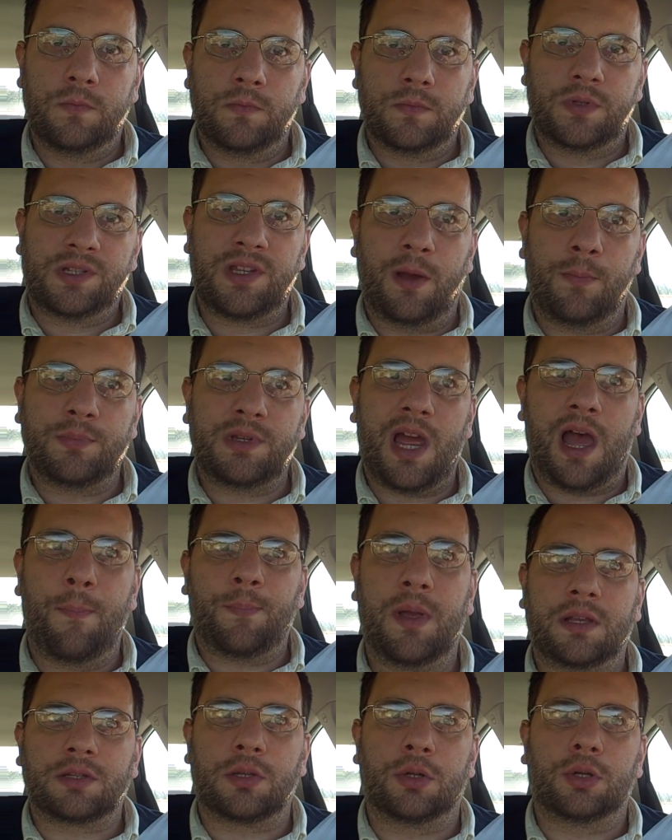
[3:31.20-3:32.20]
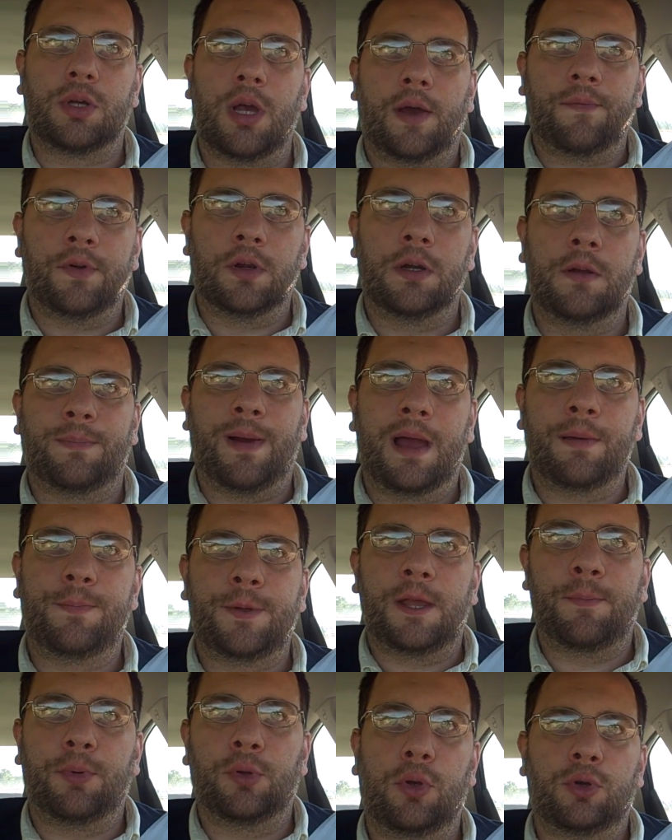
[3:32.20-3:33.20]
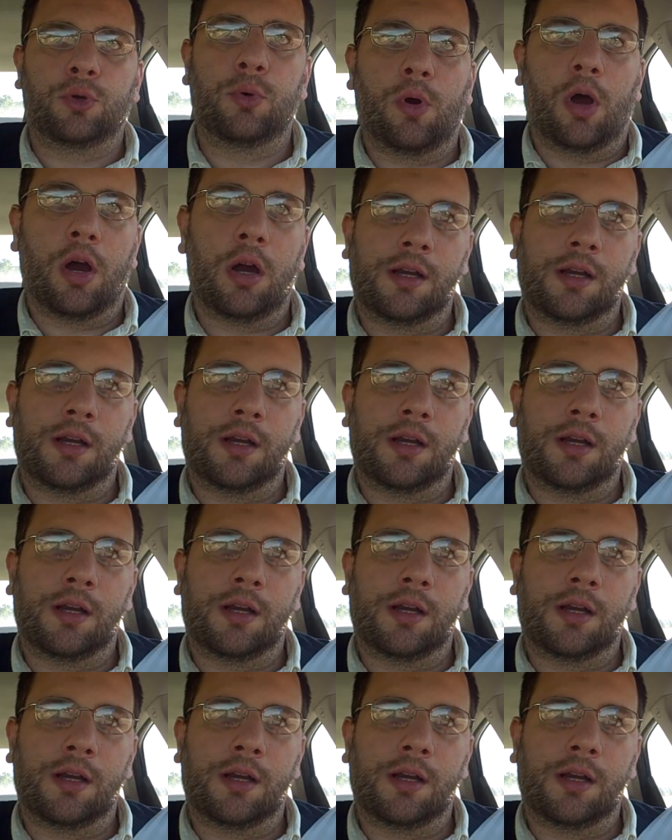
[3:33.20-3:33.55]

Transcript: some topics are covered by people who